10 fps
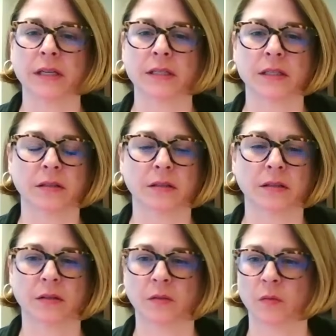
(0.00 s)
right.
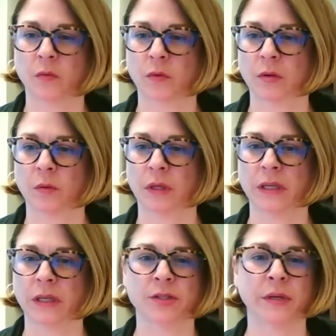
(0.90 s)
Well,
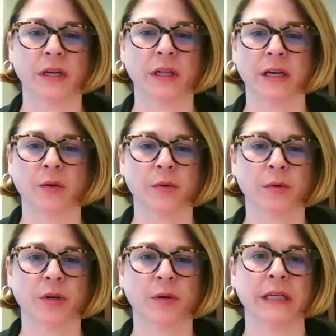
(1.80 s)
it is three o'clock. We
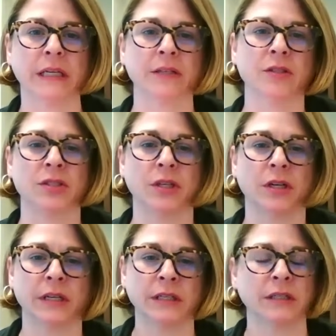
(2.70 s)
will go ahead and get
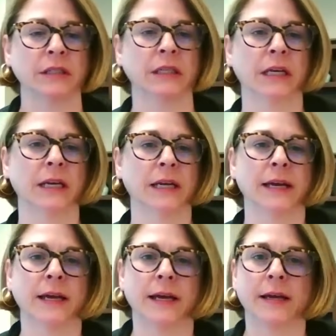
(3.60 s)
started.
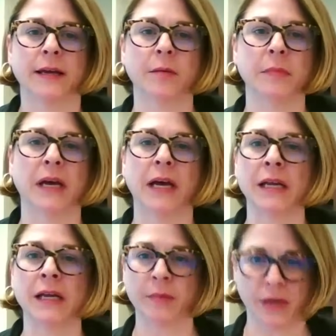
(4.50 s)
Um,
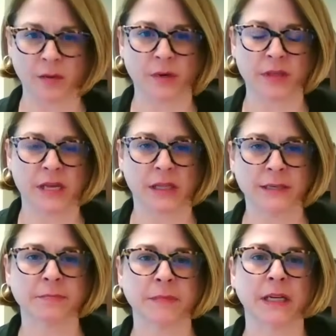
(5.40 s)
I am Amber
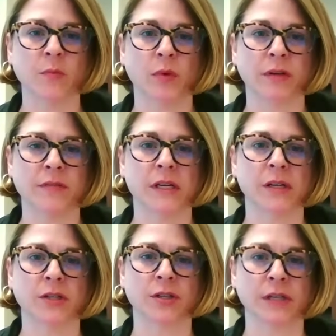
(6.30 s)
Thailing. I'm one of
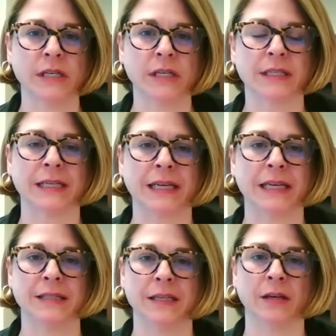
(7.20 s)
the attorneys at
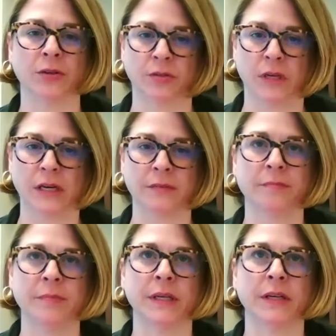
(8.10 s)
KC Elder Law.
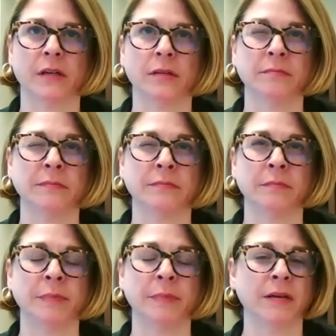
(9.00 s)
Been here
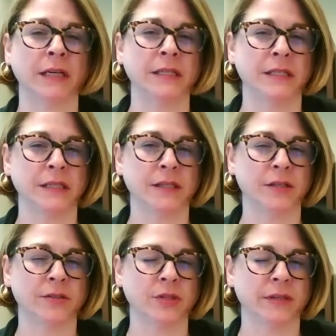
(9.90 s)
mm, about 19
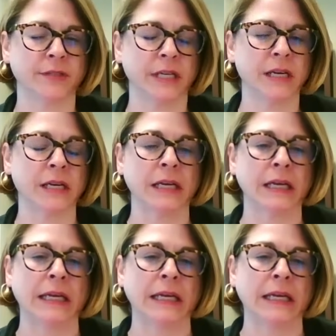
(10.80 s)
years, give or take,